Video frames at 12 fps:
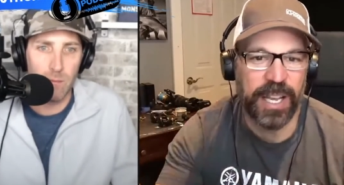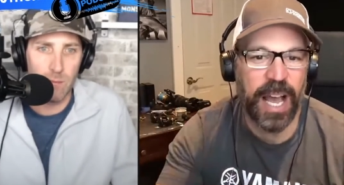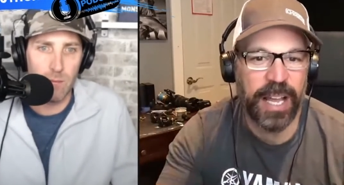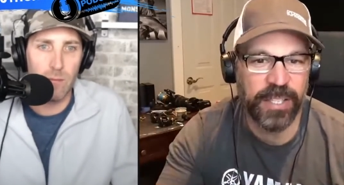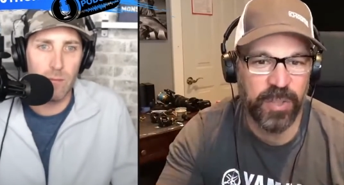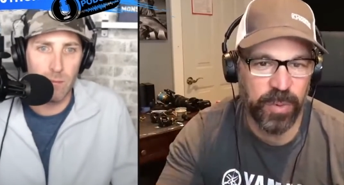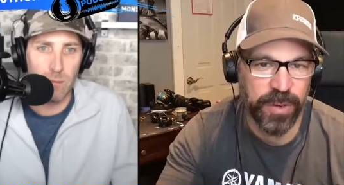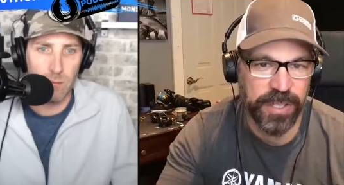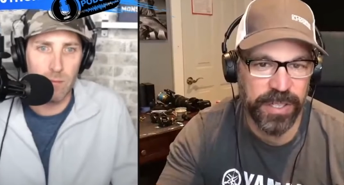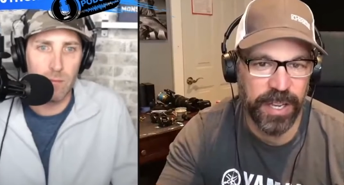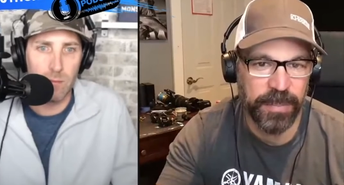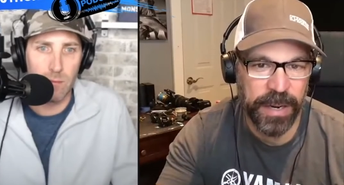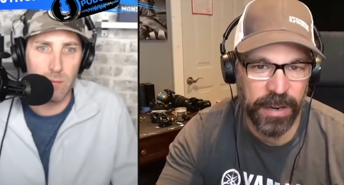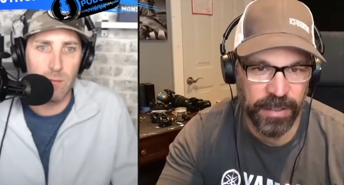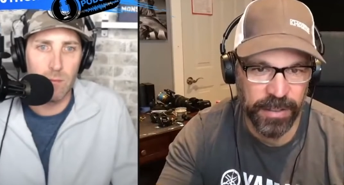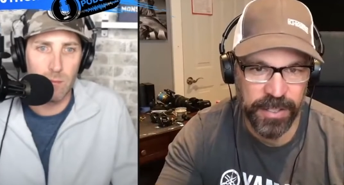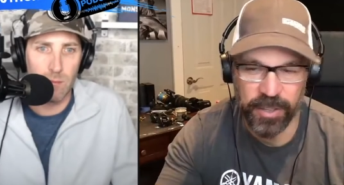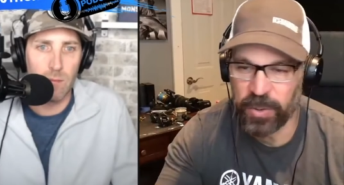Speaker 1: a guide's worst nightmare
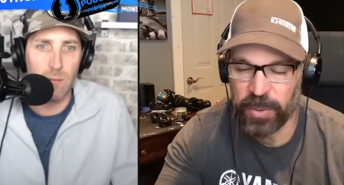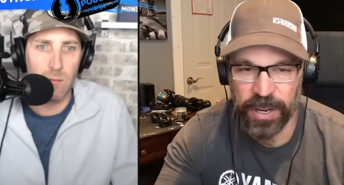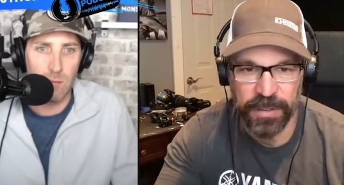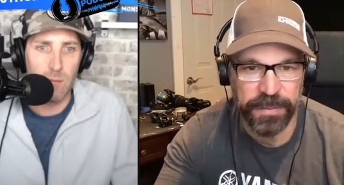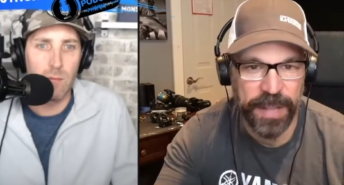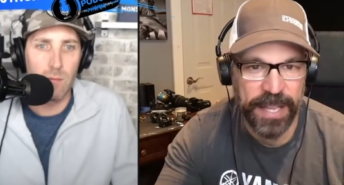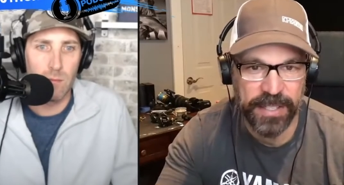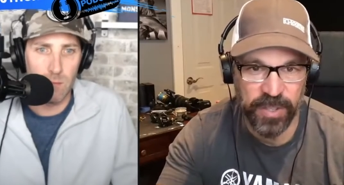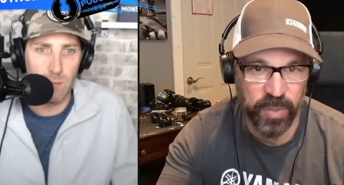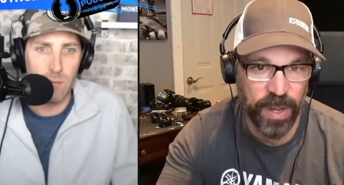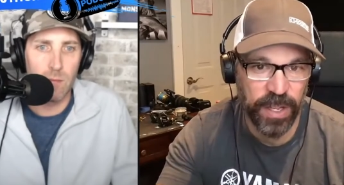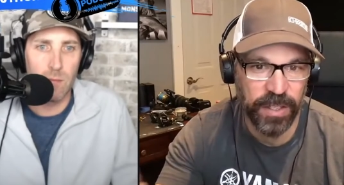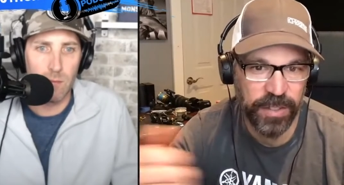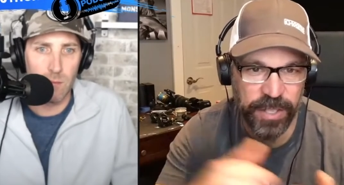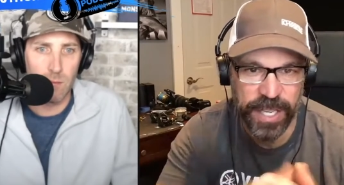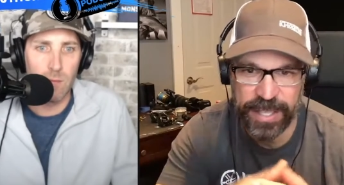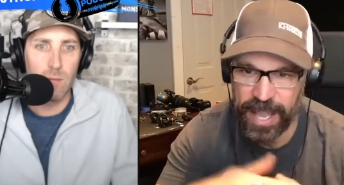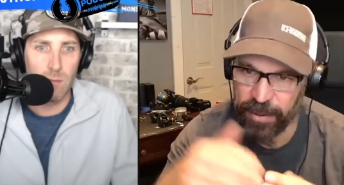on the saltwater flats as well. You
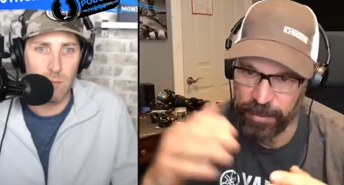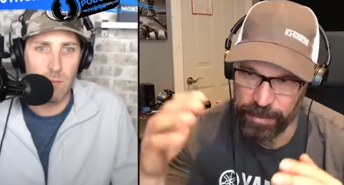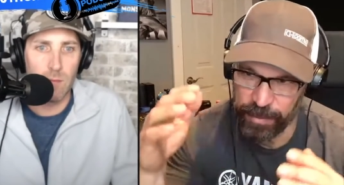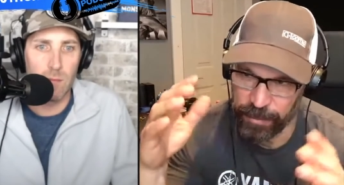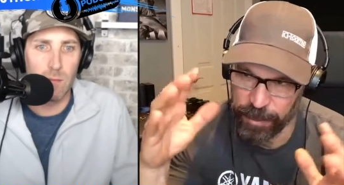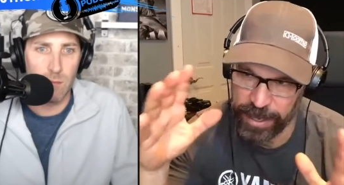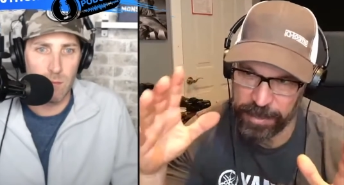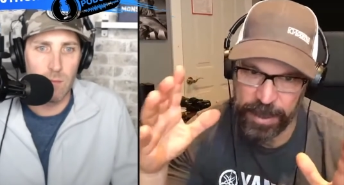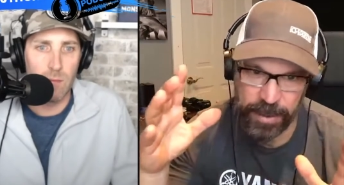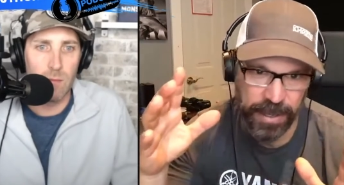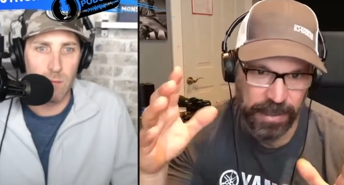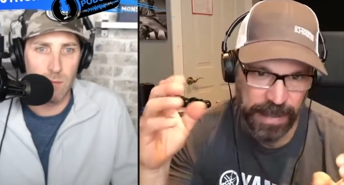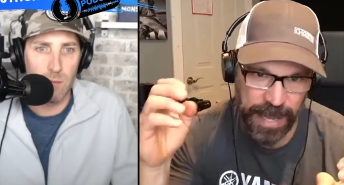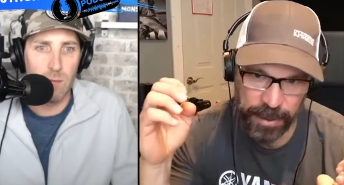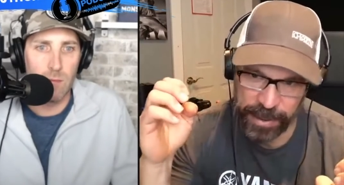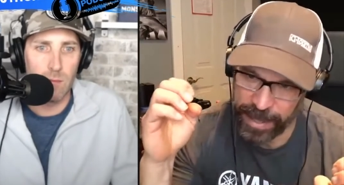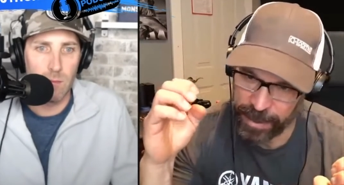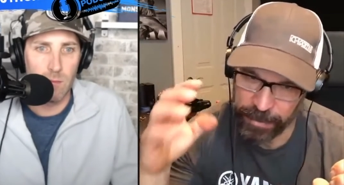get that right amount of
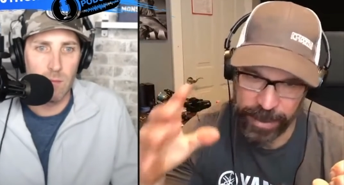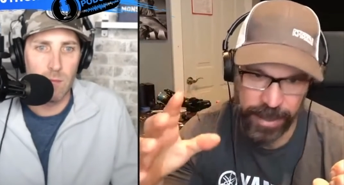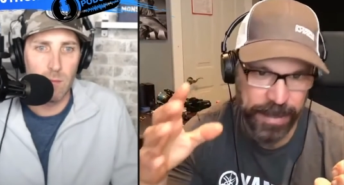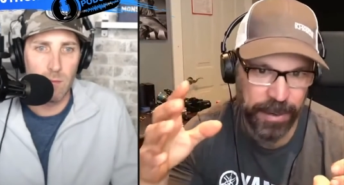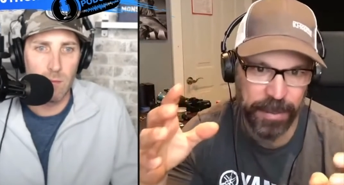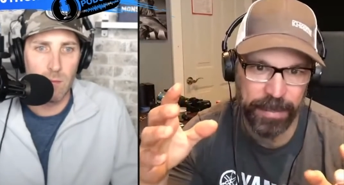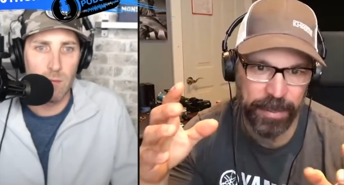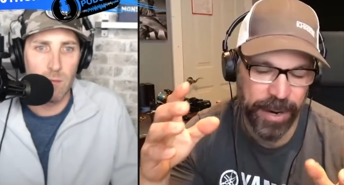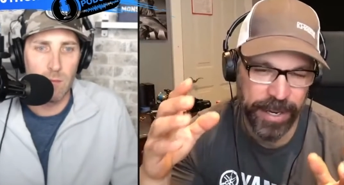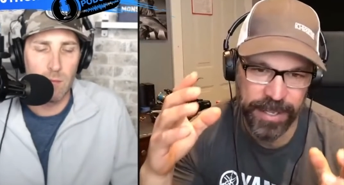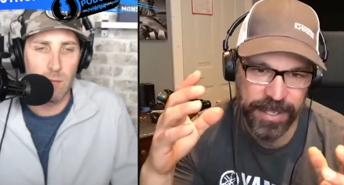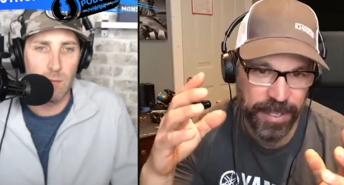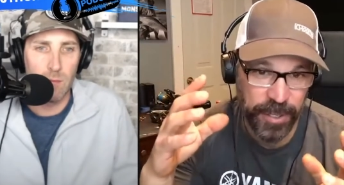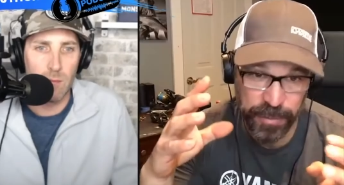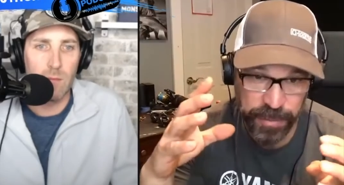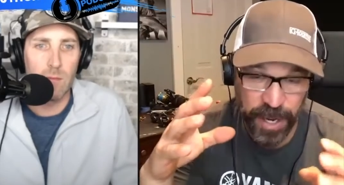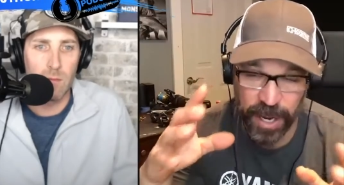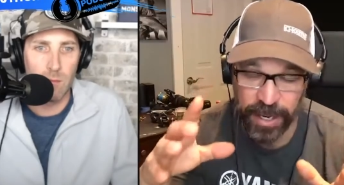cloud and that right amount of brightness, and
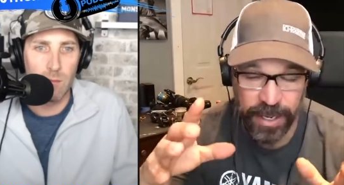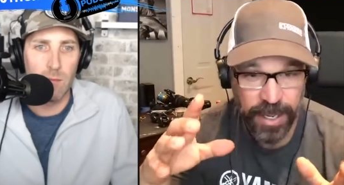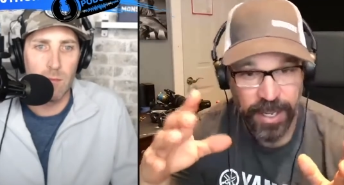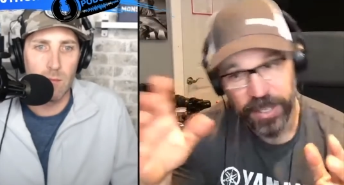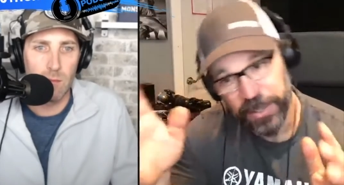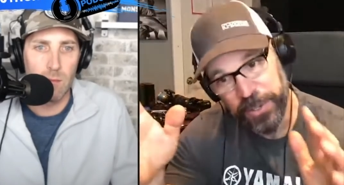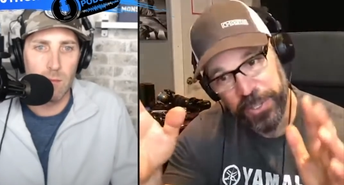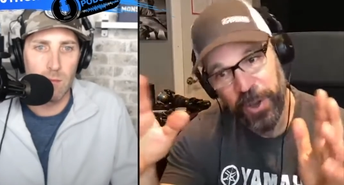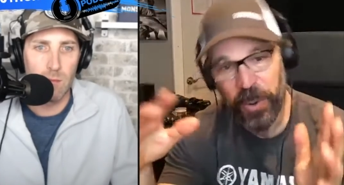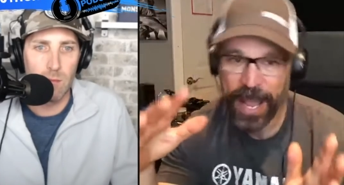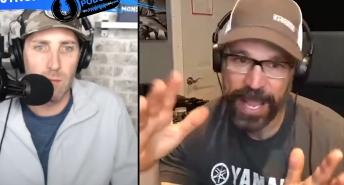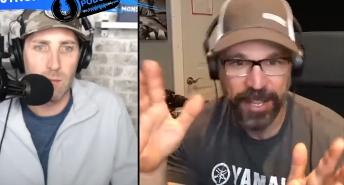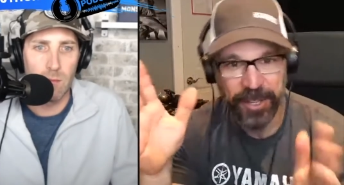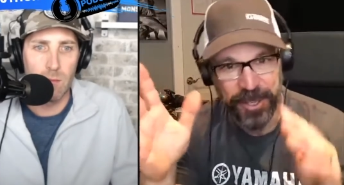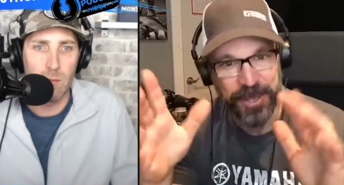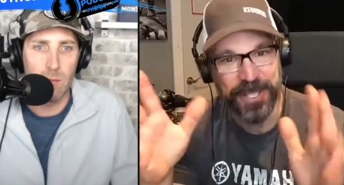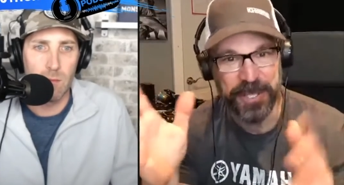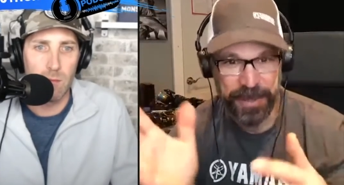you've got there's no angle
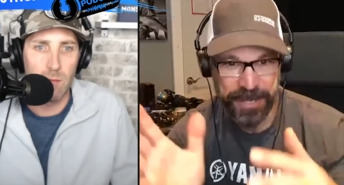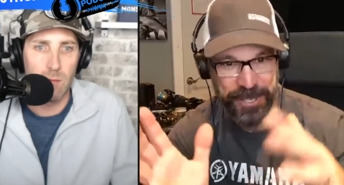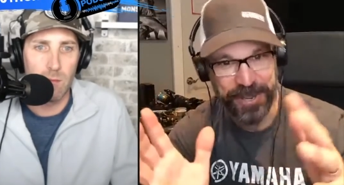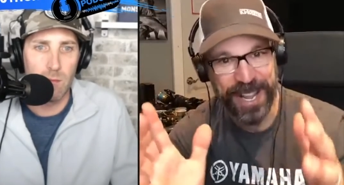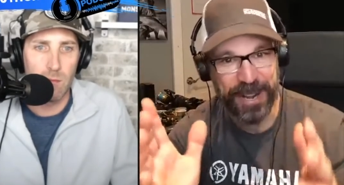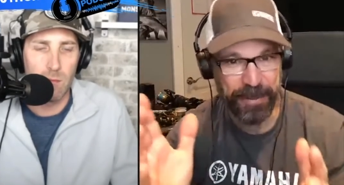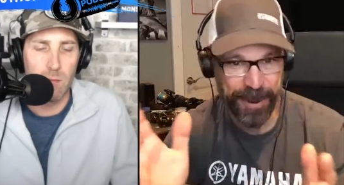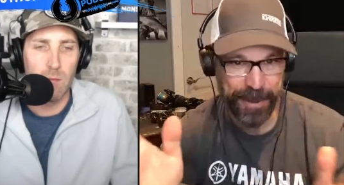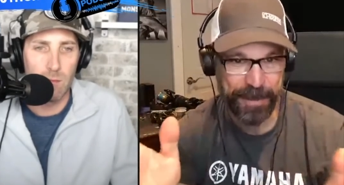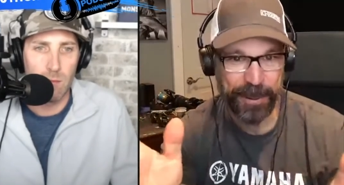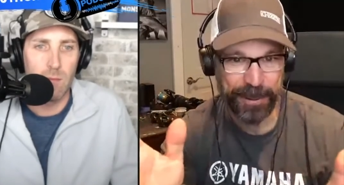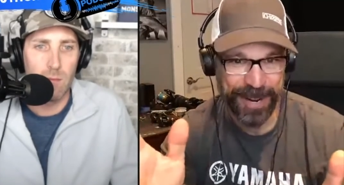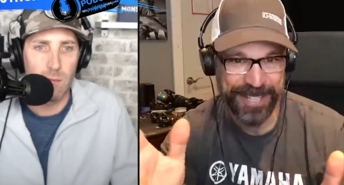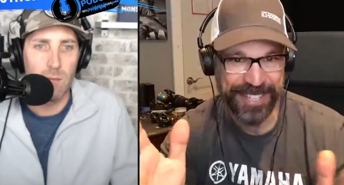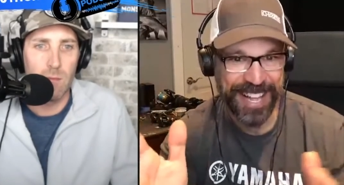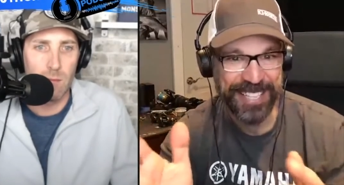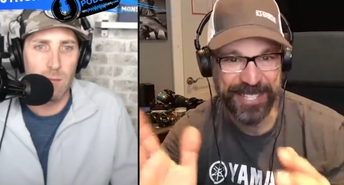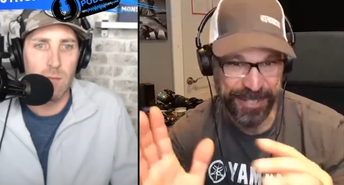you could twist your head where your polarized
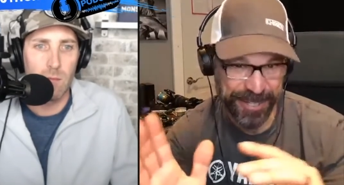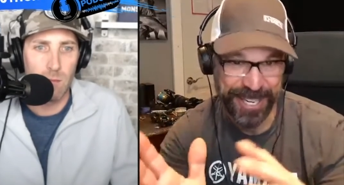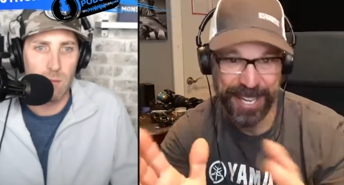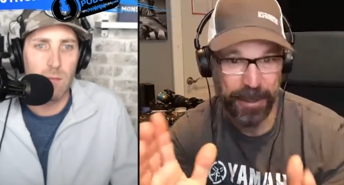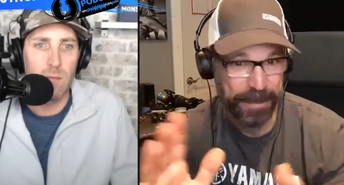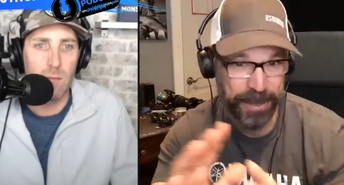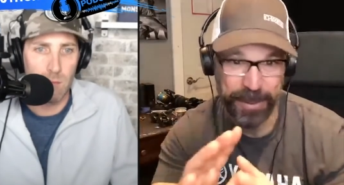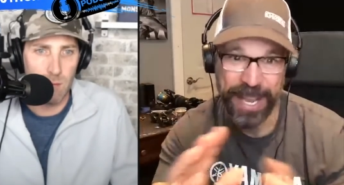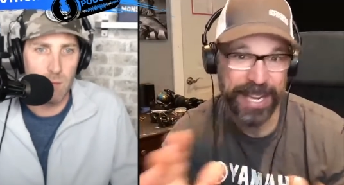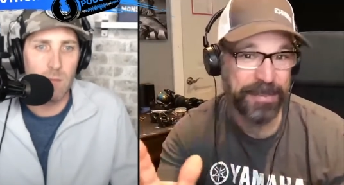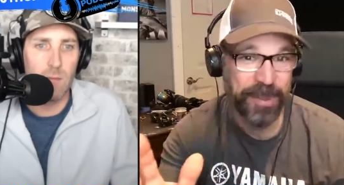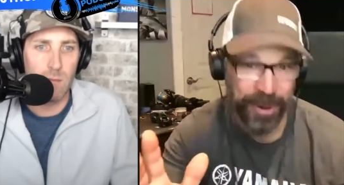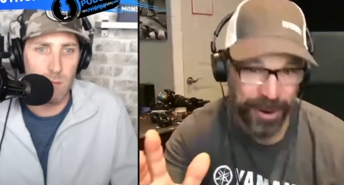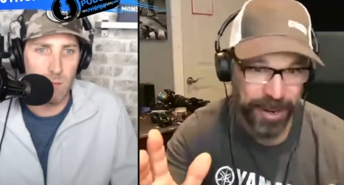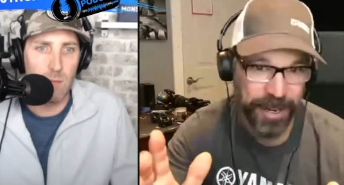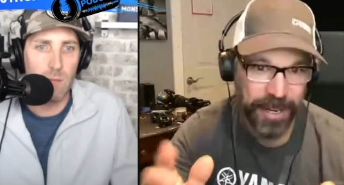glasses are going to help you anymore.